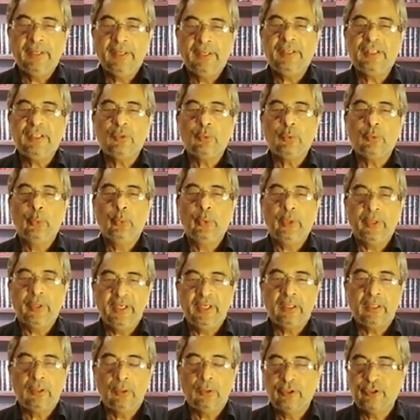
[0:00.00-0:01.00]
is
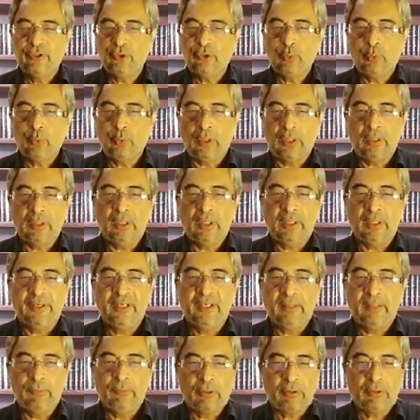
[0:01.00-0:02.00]
very close to what a
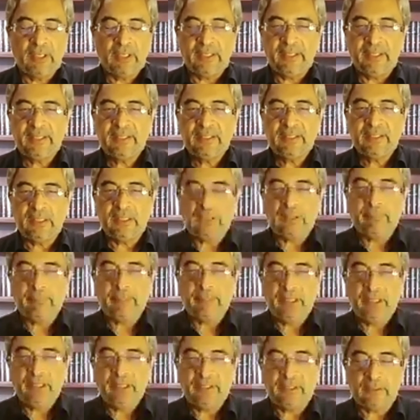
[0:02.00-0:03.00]
democratic
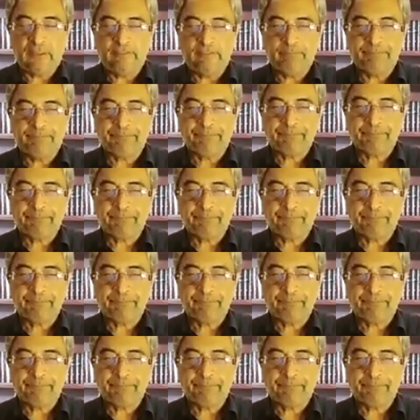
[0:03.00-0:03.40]
setup is.